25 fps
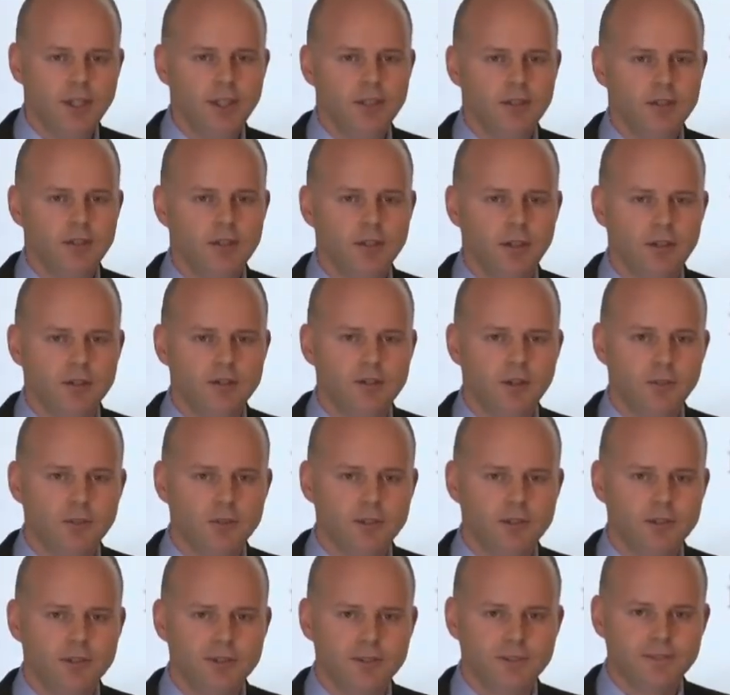to those
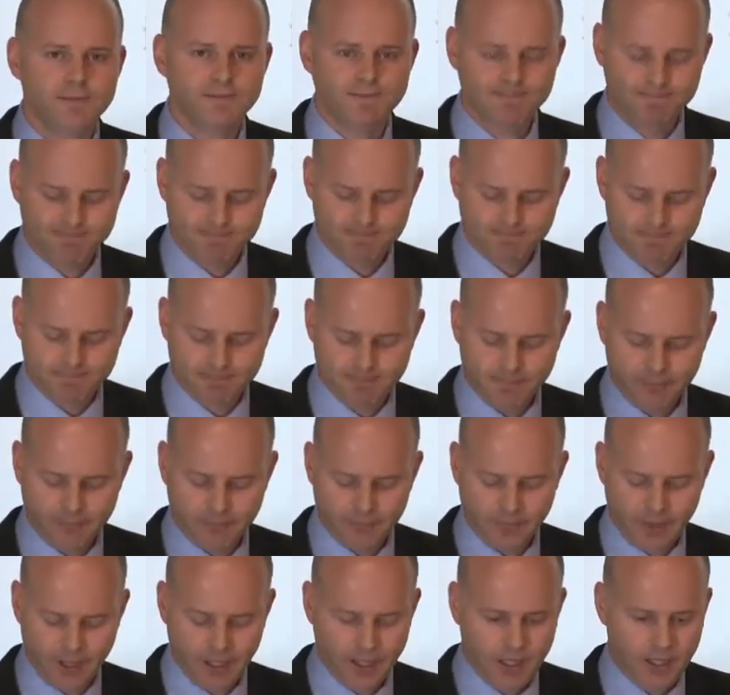options.
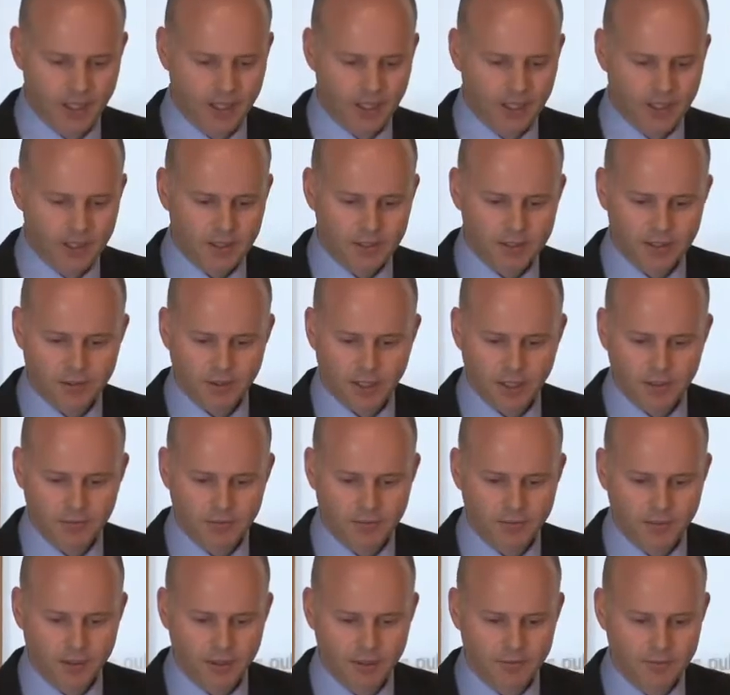So I've
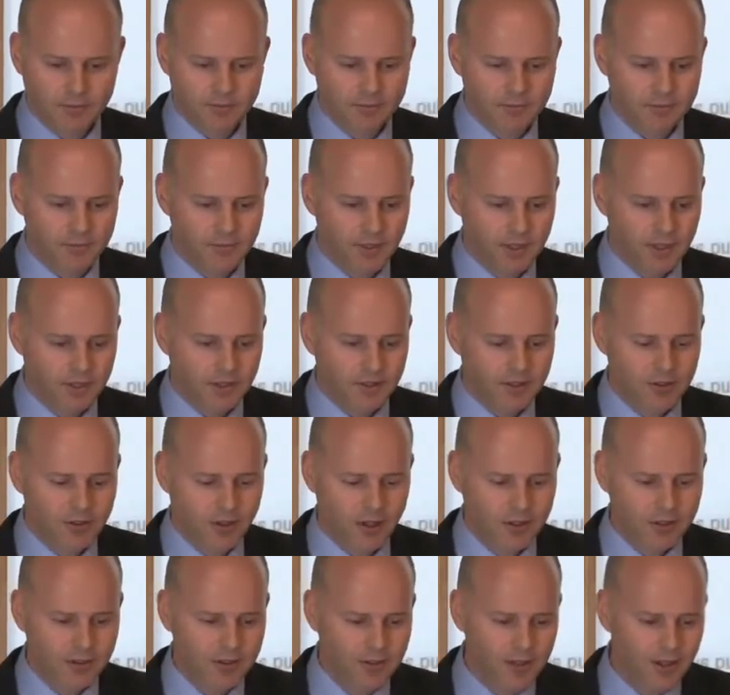
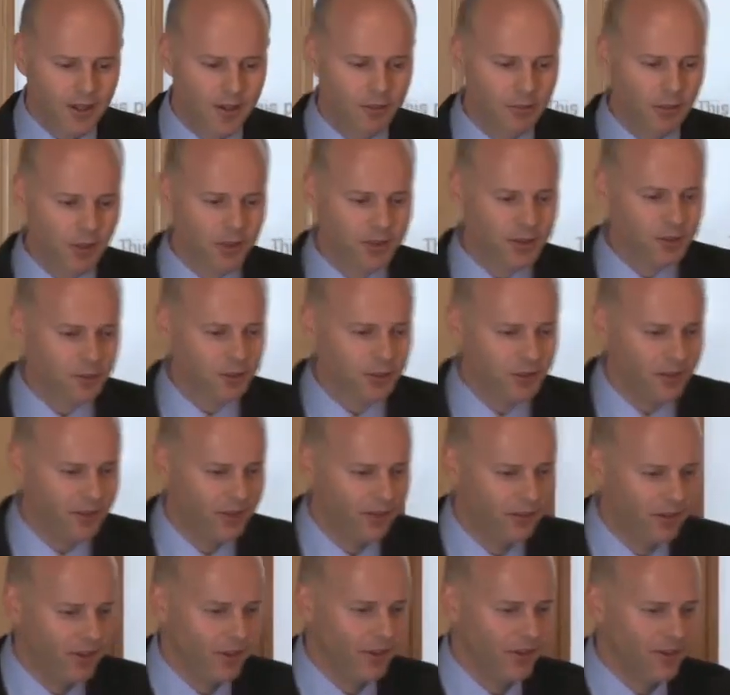tried to do the impossible
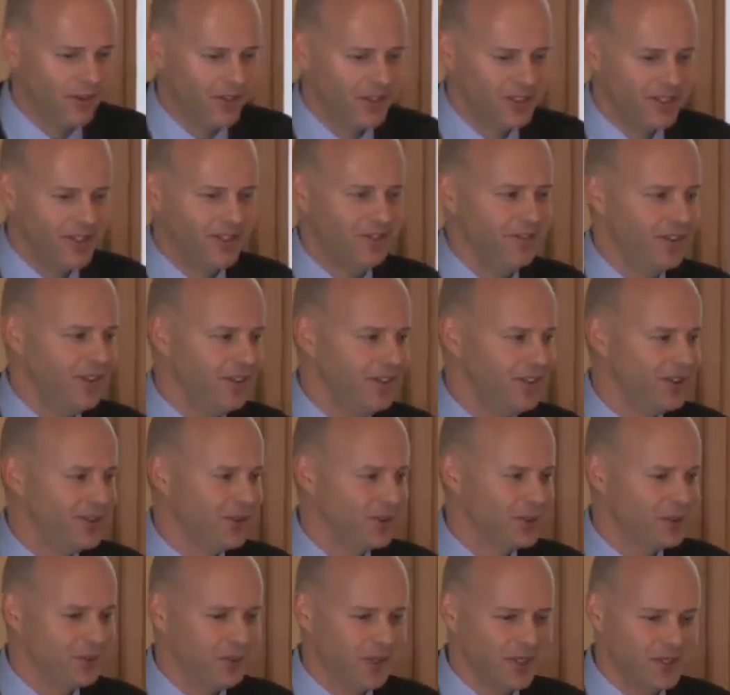and run through this in a very
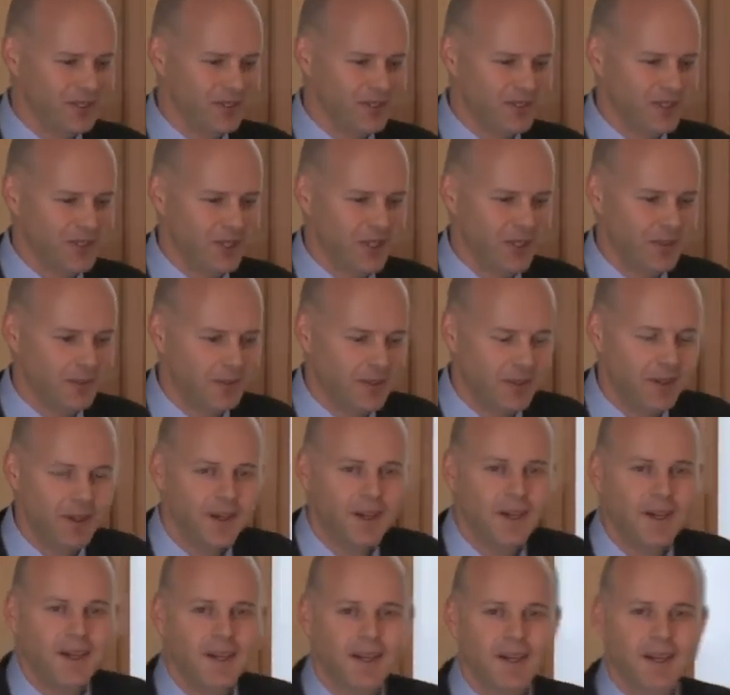short space of time.
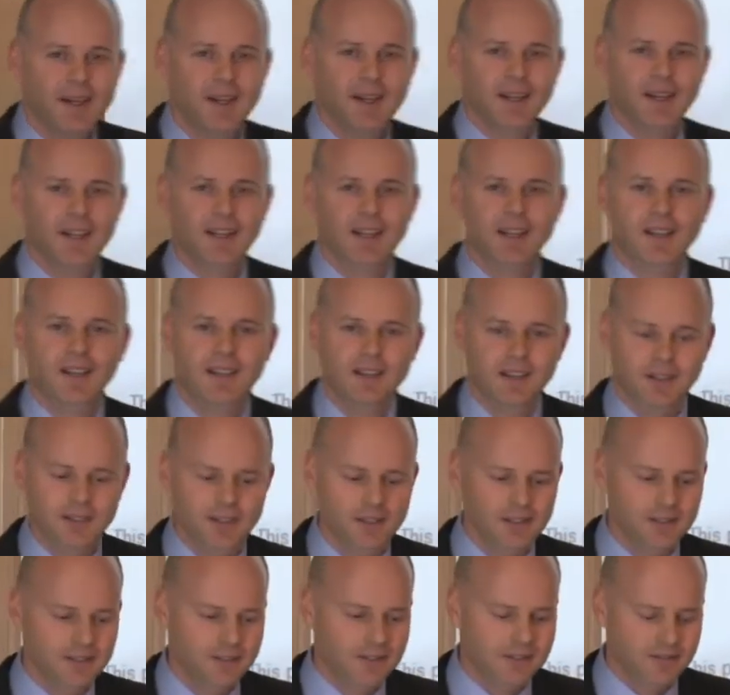Thank
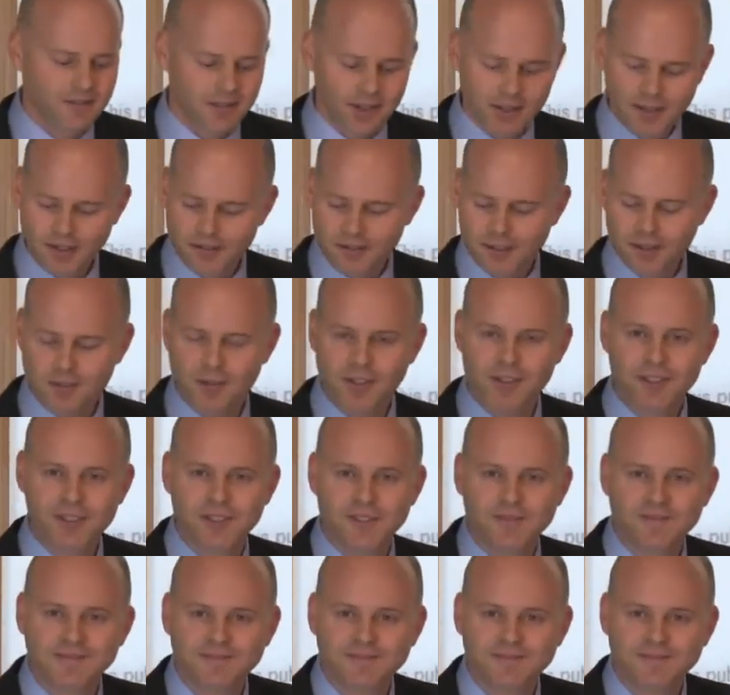you very much.